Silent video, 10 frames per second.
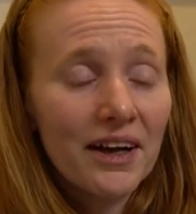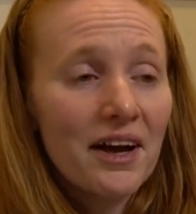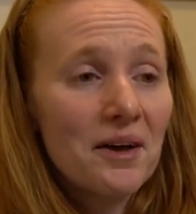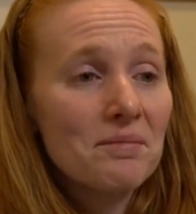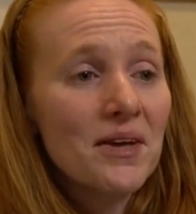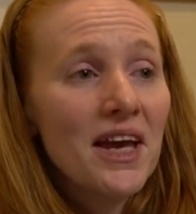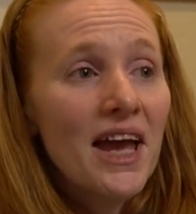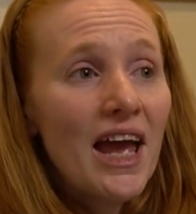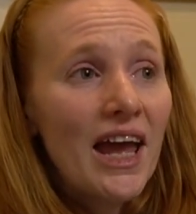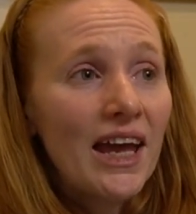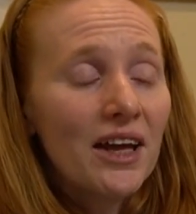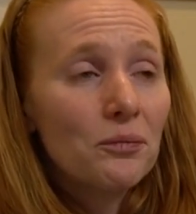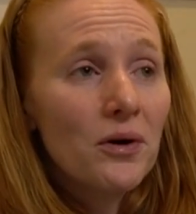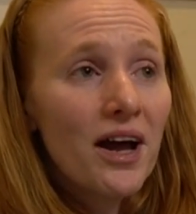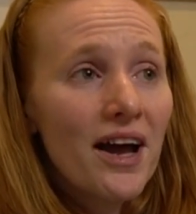Um, and
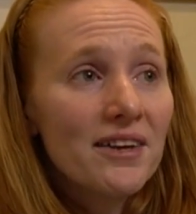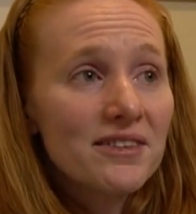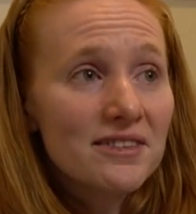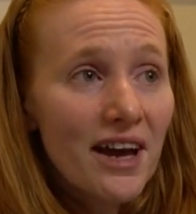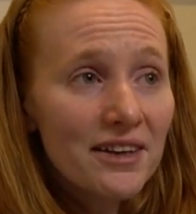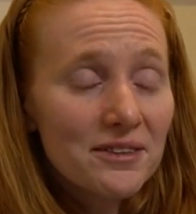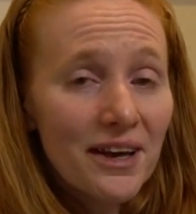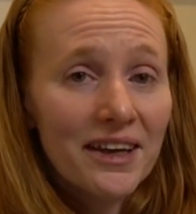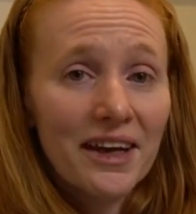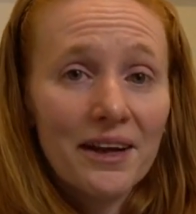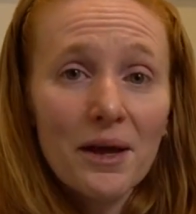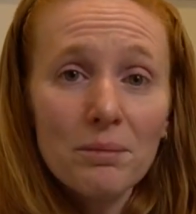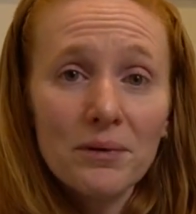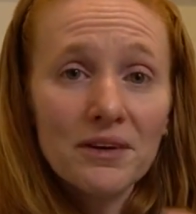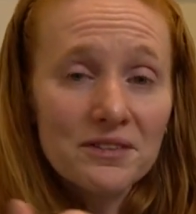what I decide is I get
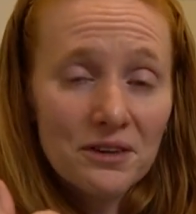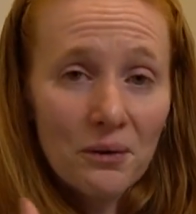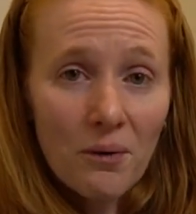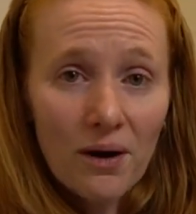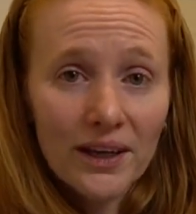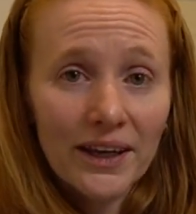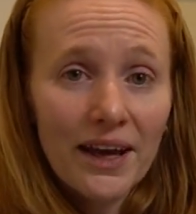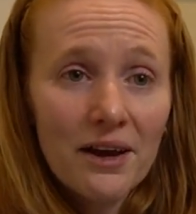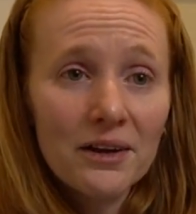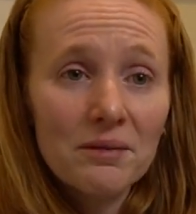up and I start walking out.